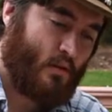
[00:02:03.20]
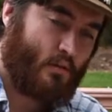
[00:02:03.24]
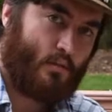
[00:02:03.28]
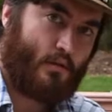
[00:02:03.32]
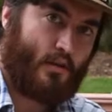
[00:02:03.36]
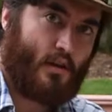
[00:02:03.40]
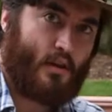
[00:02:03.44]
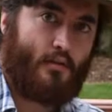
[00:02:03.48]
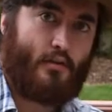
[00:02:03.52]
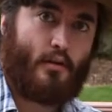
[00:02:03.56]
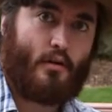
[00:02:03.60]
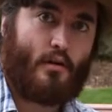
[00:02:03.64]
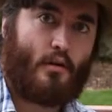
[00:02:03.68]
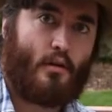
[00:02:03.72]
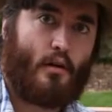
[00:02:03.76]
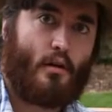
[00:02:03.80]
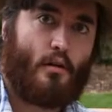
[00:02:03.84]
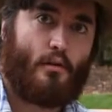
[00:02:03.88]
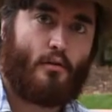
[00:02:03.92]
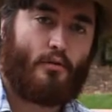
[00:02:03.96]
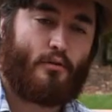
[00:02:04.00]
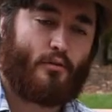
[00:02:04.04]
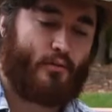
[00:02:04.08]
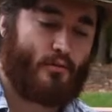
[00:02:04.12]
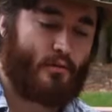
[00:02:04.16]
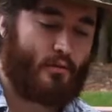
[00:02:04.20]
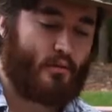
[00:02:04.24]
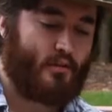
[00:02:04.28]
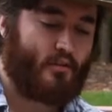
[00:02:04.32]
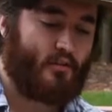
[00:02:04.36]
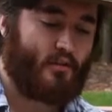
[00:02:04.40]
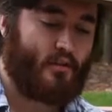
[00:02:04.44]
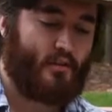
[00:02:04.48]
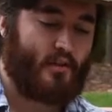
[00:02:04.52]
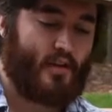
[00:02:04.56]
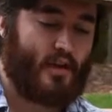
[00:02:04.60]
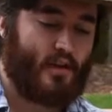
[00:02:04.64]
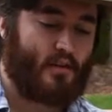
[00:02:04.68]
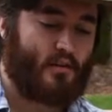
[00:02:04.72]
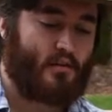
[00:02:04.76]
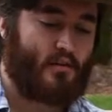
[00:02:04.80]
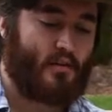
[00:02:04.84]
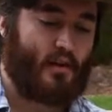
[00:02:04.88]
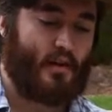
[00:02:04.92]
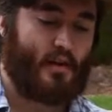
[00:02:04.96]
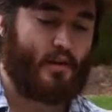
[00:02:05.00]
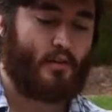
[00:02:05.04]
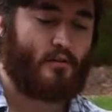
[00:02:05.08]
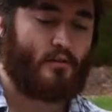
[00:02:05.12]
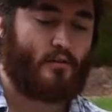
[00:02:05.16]
Give it a nose first and then a
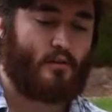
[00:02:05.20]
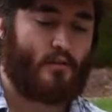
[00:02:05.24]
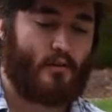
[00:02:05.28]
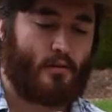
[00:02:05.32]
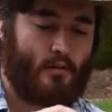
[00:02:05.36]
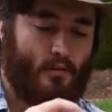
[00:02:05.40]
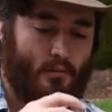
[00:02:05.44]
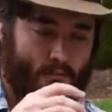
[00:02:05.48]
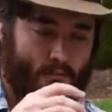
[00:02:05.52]
taste.